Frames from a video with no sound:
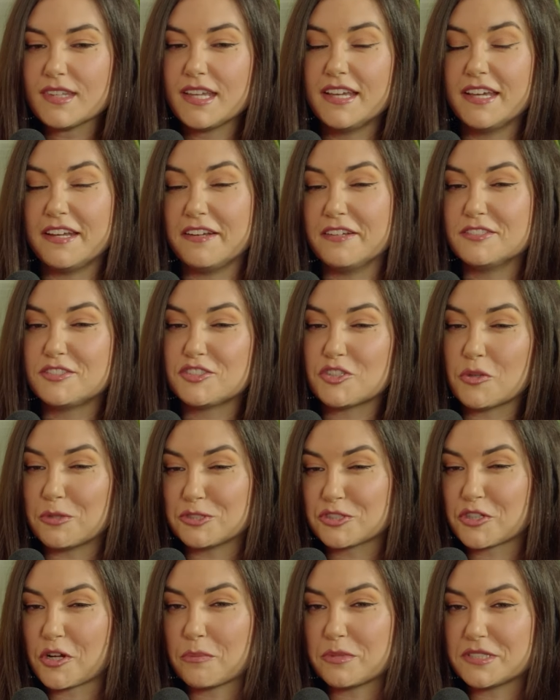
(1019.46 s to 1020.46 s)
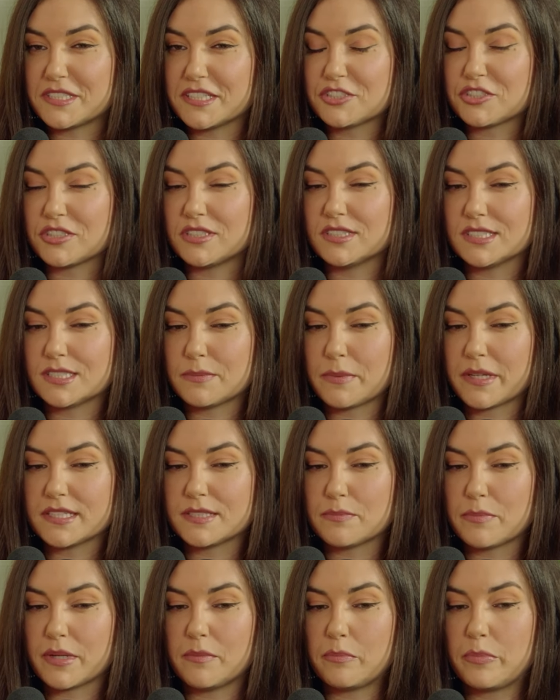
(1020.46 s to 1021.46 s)
and so much competition in the space.
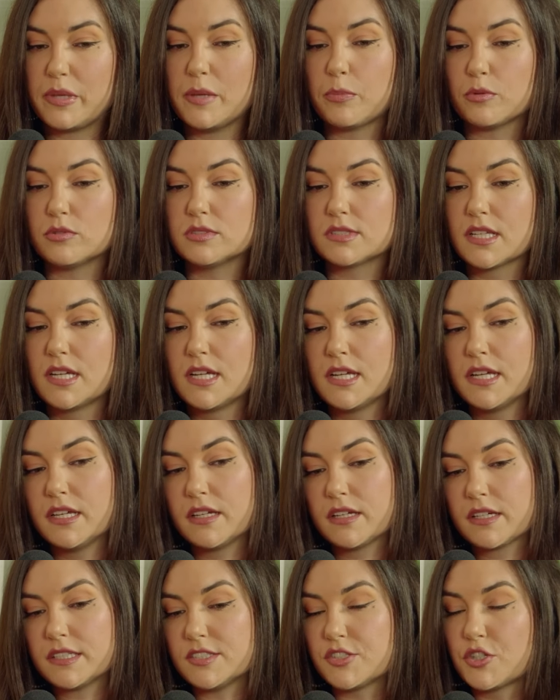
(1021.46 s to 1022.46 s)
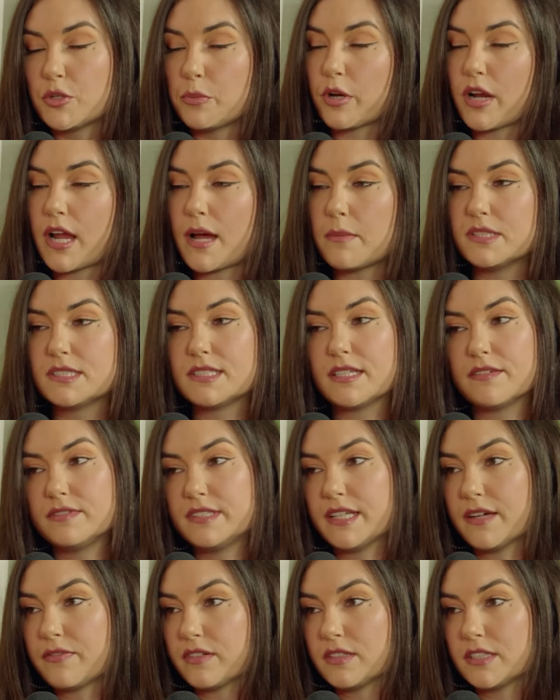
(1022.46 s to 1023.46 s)
But people's consumer habits have
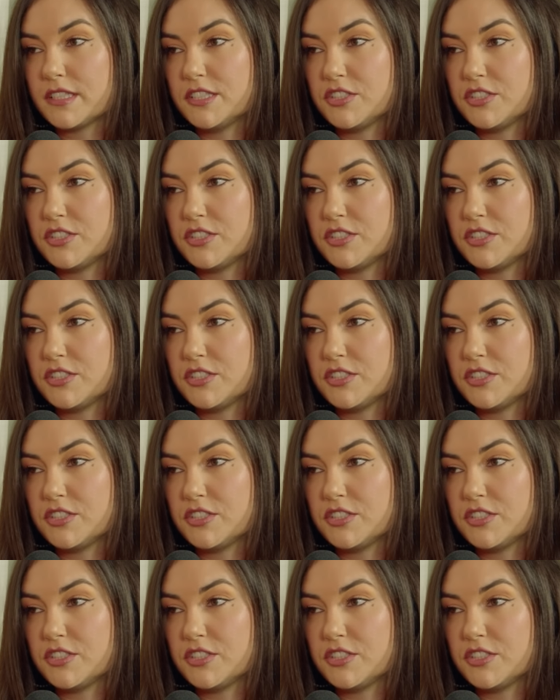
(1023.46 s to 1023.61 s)
definitely